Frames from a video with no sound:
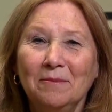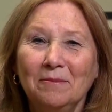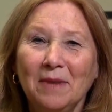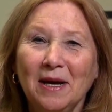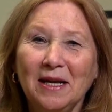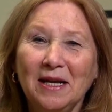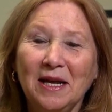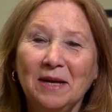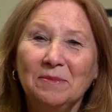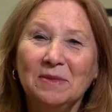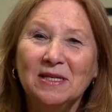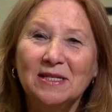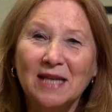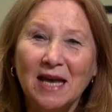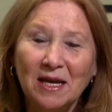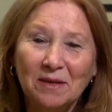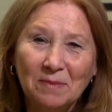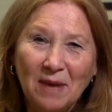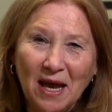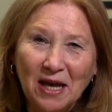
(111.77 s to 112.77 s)
my name is
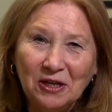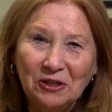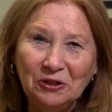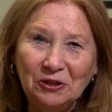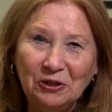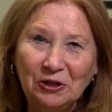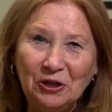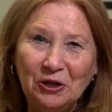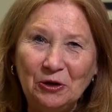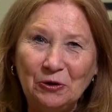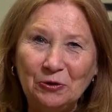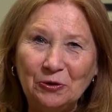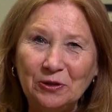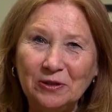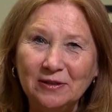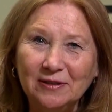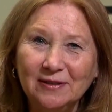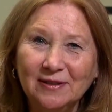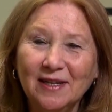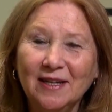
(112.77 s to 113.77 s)
Anne McEnerny
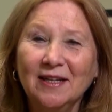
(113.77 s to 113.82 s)
Ogle,